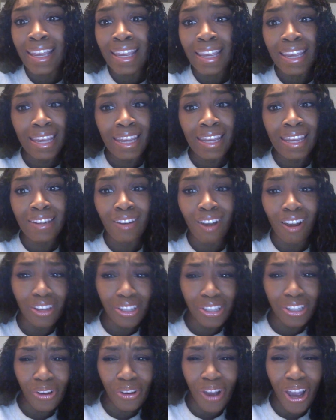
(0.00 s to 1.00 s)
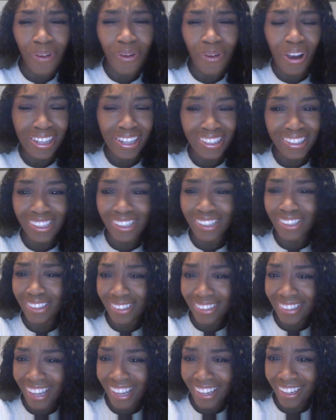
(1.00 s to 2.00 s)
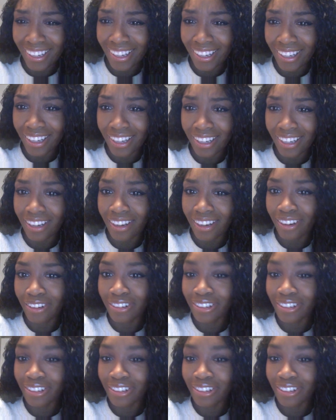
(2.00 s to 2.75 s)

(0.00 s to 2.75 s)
And also I wanted to do like a